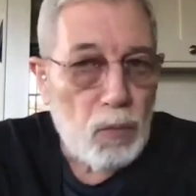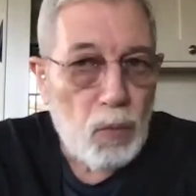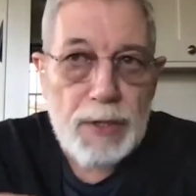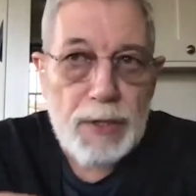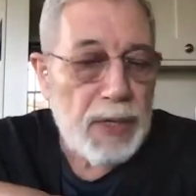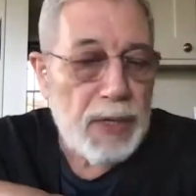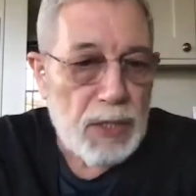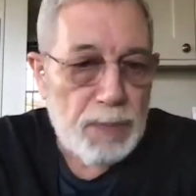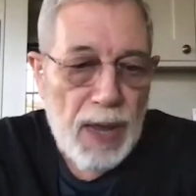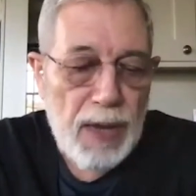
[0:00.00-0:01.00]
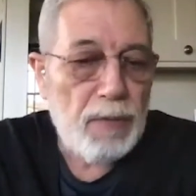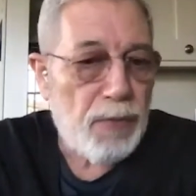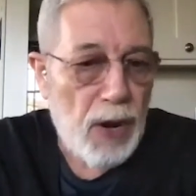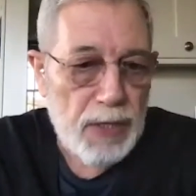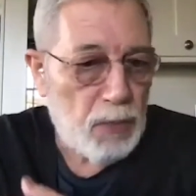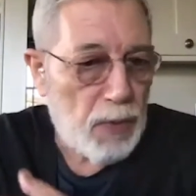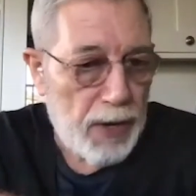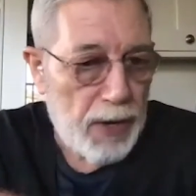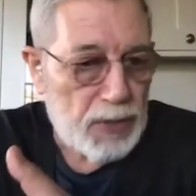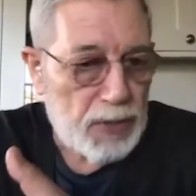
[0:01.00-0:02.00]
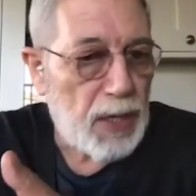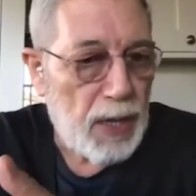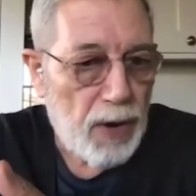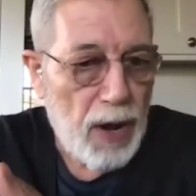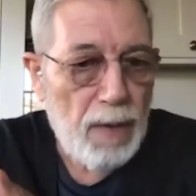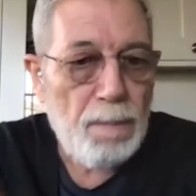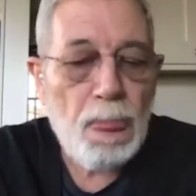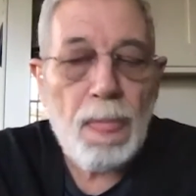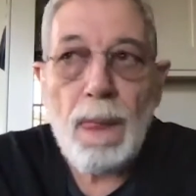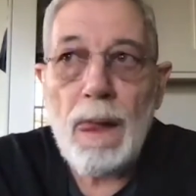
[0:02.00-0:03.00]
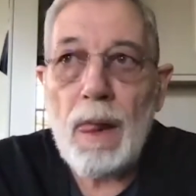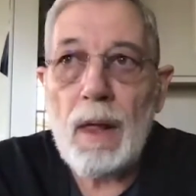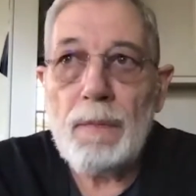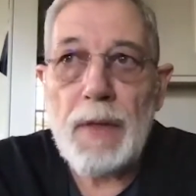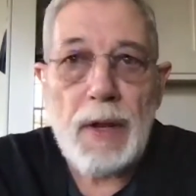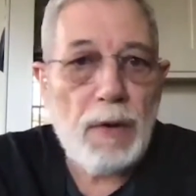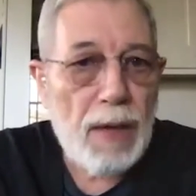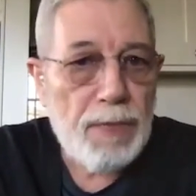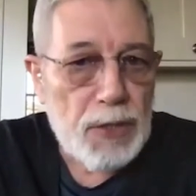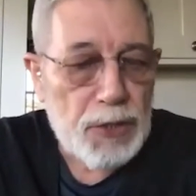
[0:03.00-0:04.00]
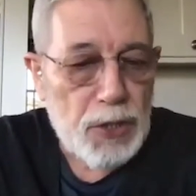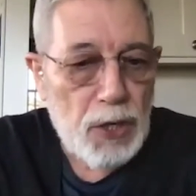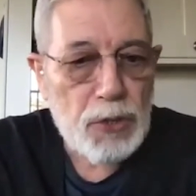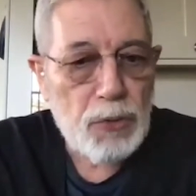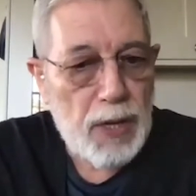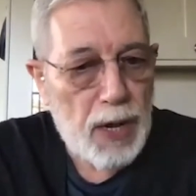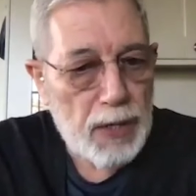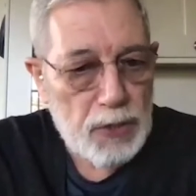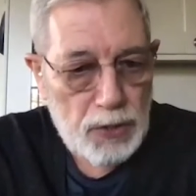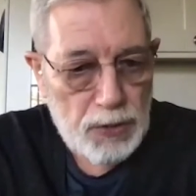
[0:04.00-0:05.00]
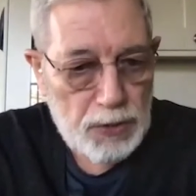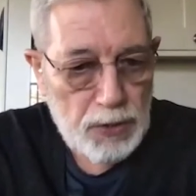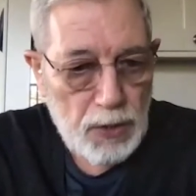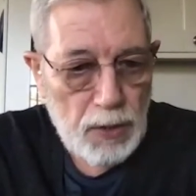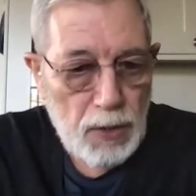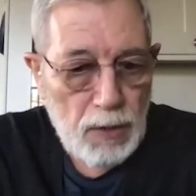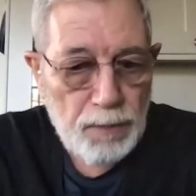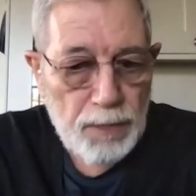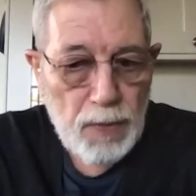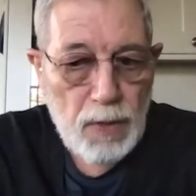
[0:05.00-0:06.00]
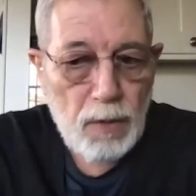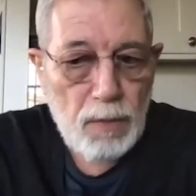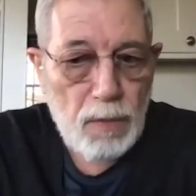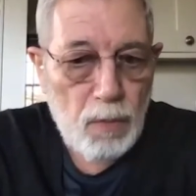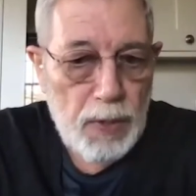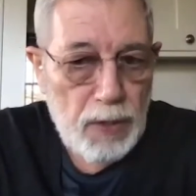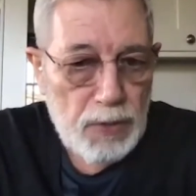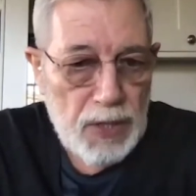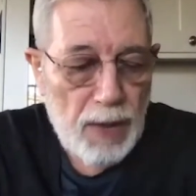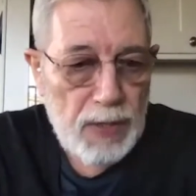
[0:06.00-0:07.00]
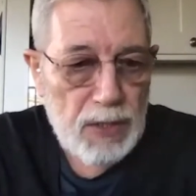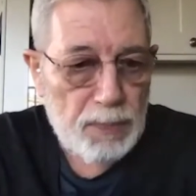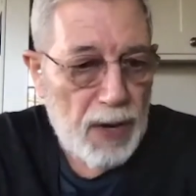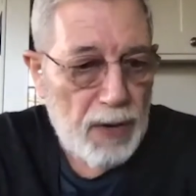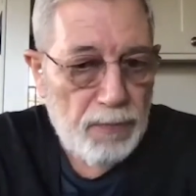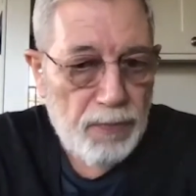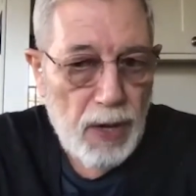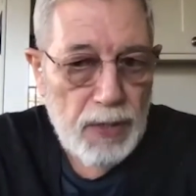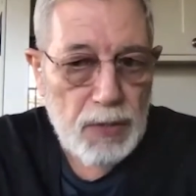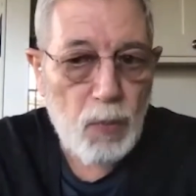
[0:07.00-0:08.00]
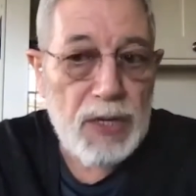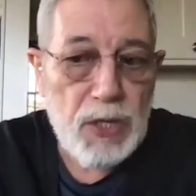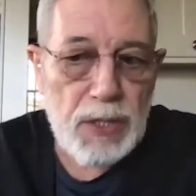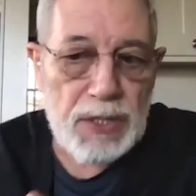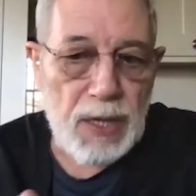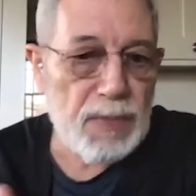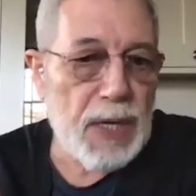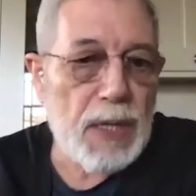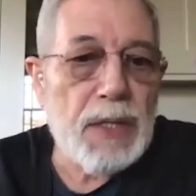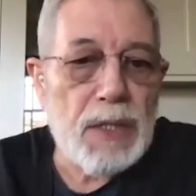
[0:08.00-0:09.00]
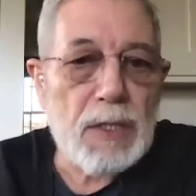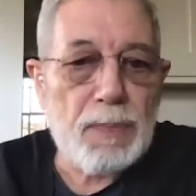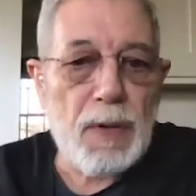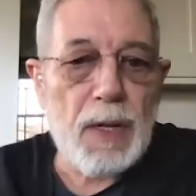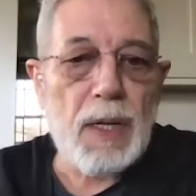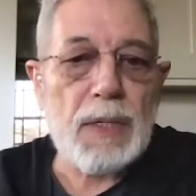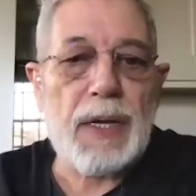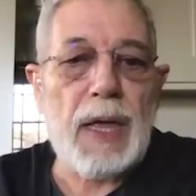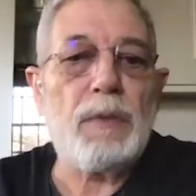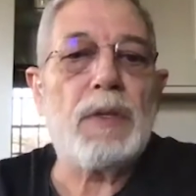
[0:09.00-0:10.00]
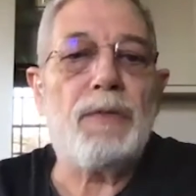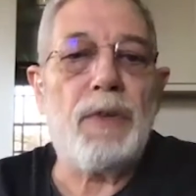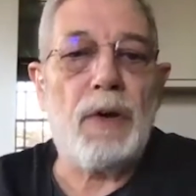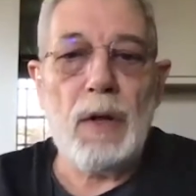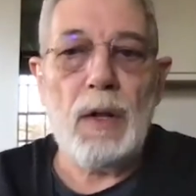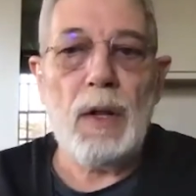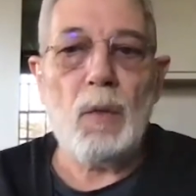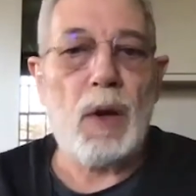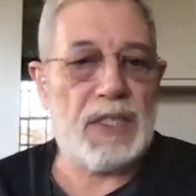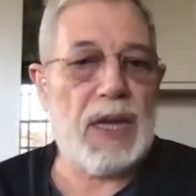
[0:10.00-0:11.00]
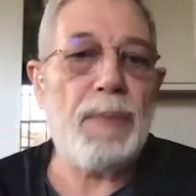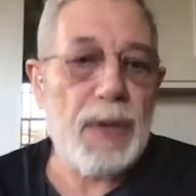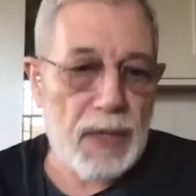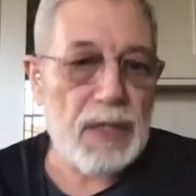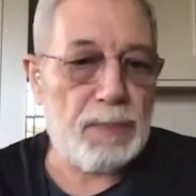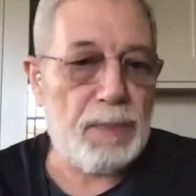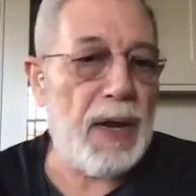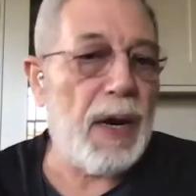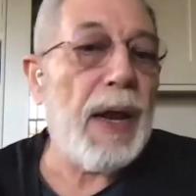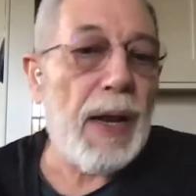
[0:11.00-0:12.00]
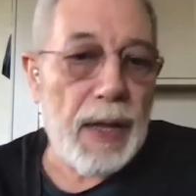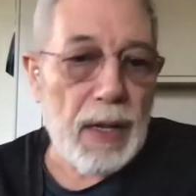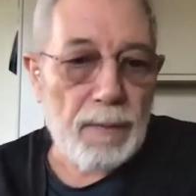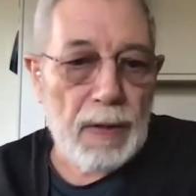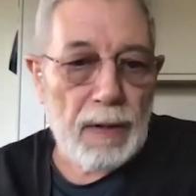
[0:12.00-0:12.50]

we do in Spain and France, where I used to live, right? They don't have the social connections that we used to have in Spain and France, and which in some senses has accounted for what's happened in Spain and Italy,